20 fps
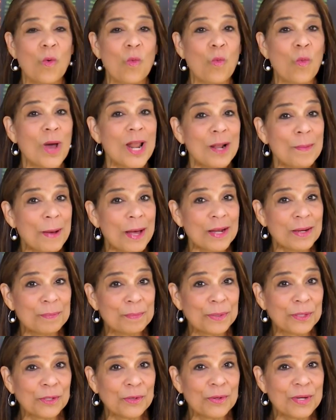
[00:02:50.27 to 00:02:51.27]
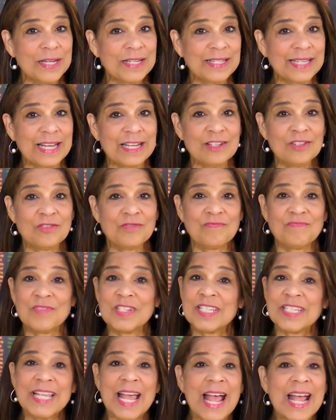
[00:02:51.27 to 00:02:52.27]
What about employees that
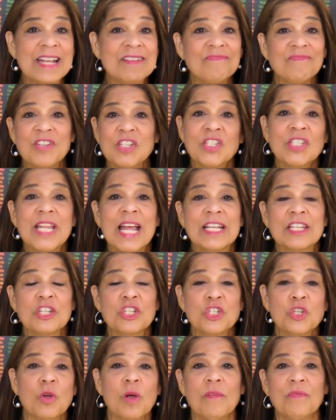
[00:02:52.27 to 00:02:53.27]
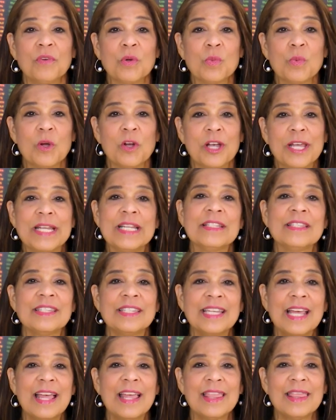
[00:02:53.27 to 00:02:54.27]
decide just not to show up for work and
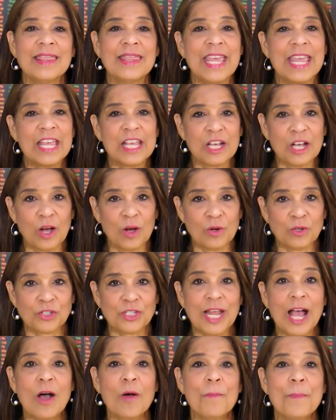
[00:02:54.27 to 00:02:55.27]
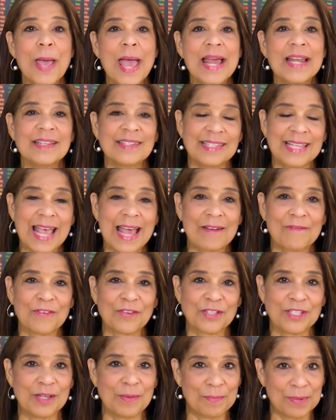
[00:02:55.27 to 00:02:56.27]
instead they ghost? How bad is that
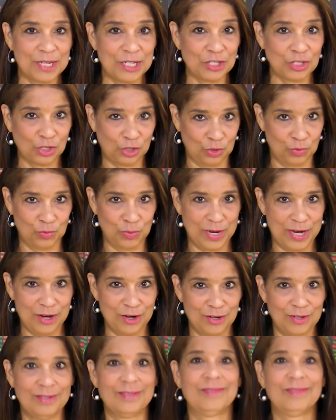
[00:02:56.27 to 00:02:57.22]
for somebody's career?